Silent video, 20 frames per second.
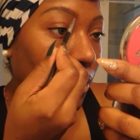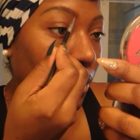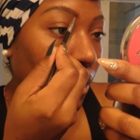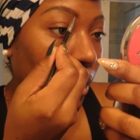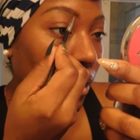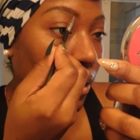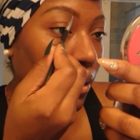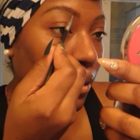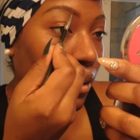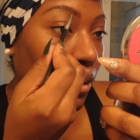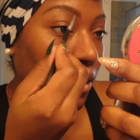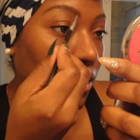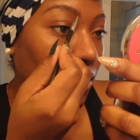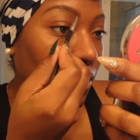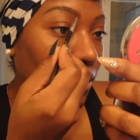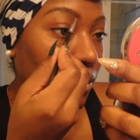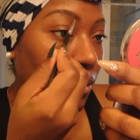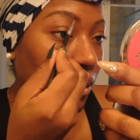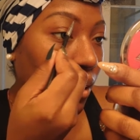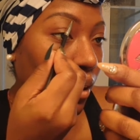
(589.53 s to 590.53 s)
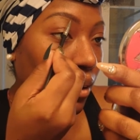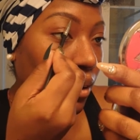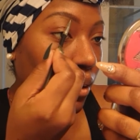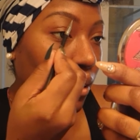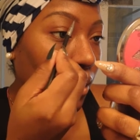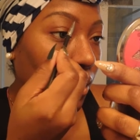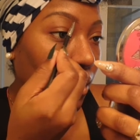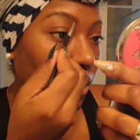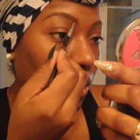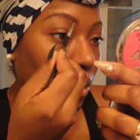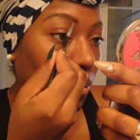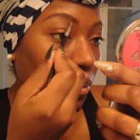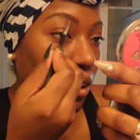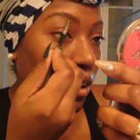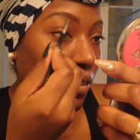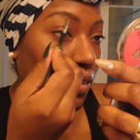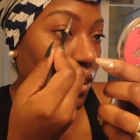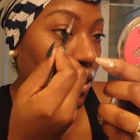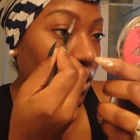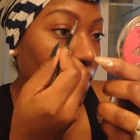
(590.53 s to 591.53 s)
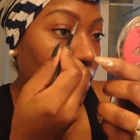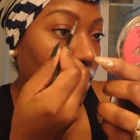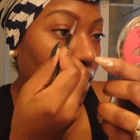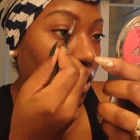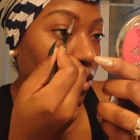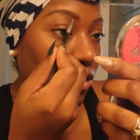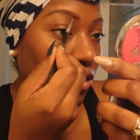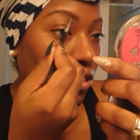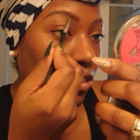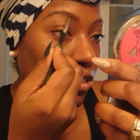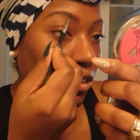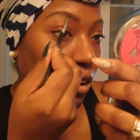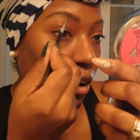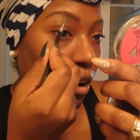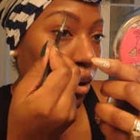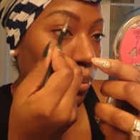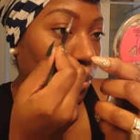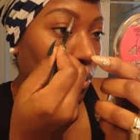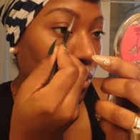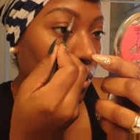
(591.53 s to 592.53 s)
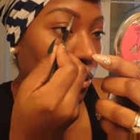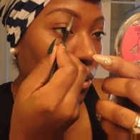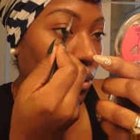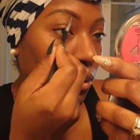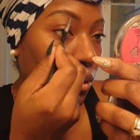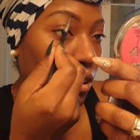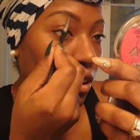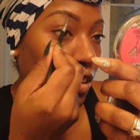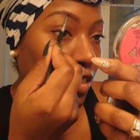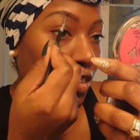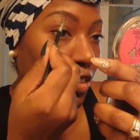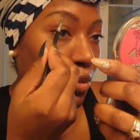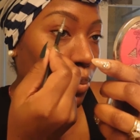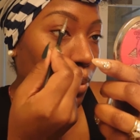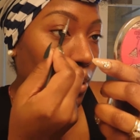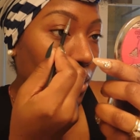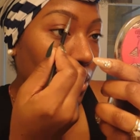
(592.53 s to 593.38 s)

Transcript: lightly lining it up, giving it that sharp, crisp